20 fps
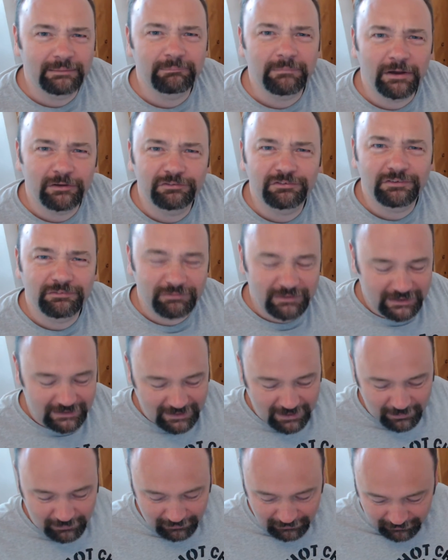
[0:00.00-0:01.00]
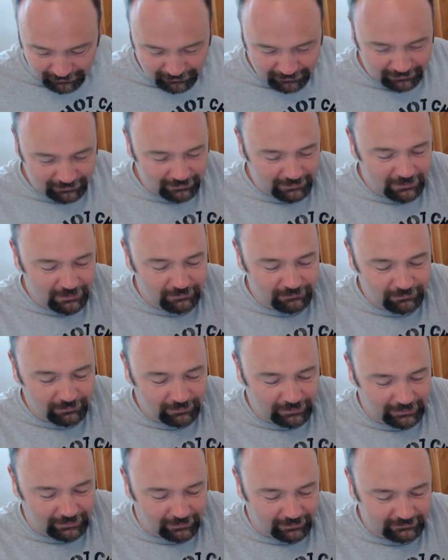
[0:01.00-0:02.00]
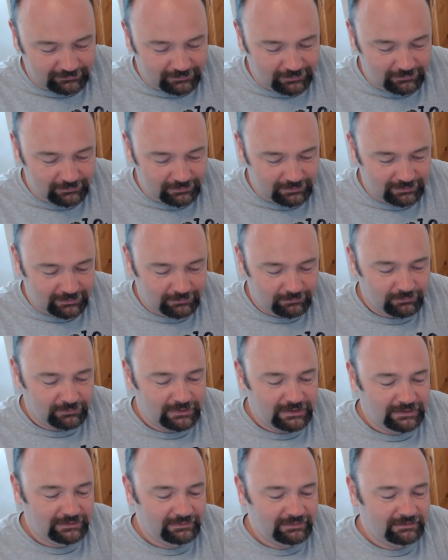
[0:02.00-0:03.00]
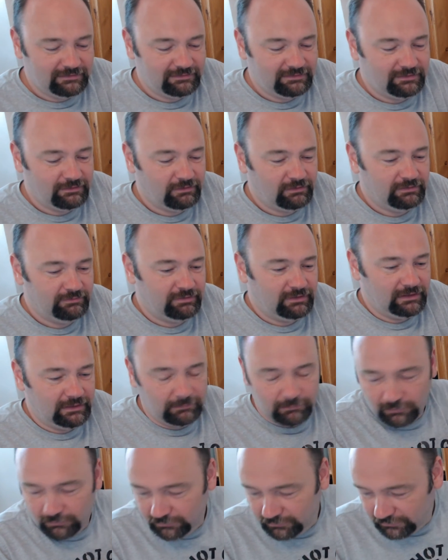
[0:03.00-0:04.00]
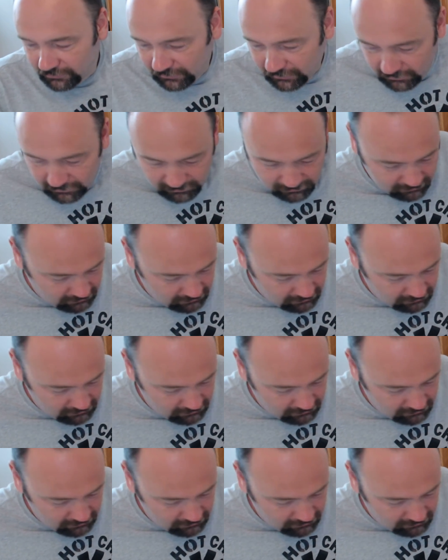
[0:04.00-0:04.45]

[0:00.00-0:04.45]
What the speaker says: most of you know. Right, I don't think we'll need this knife anymore, so